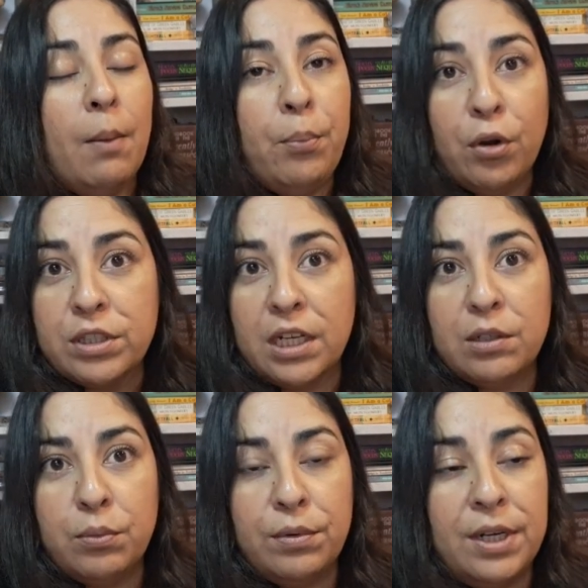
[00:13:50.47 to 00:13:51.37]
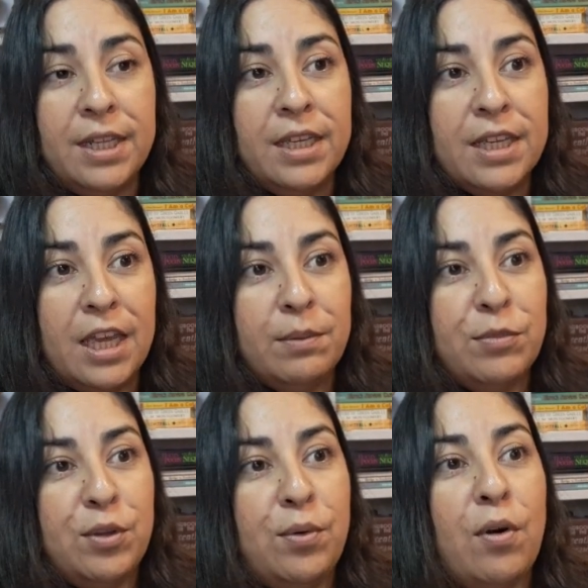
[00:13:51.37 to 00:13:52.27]
book that it really
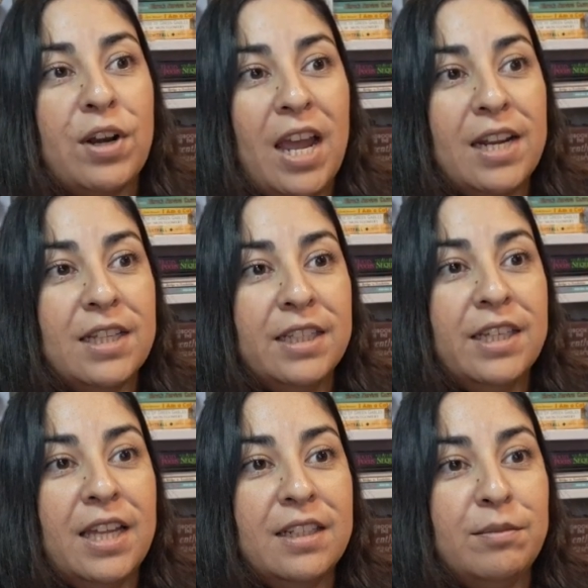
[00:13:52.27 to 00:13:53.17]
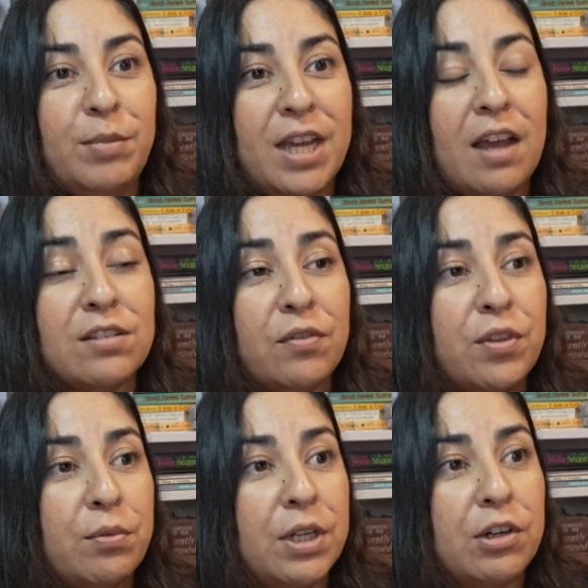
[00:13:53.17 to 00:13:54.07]
came through organically and because
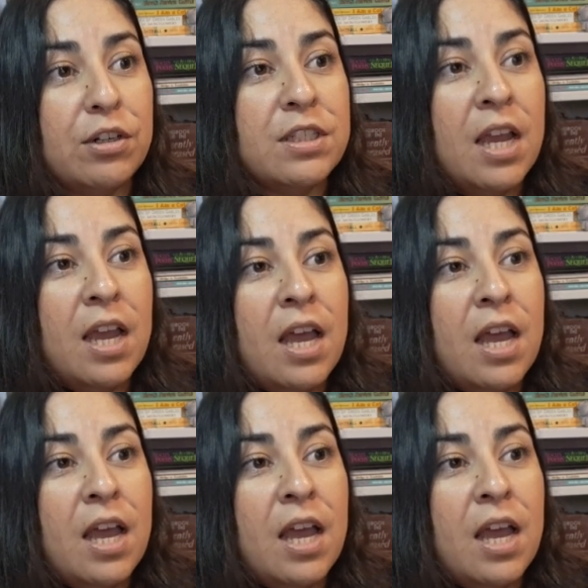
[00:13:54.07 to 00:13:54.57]
of the readers.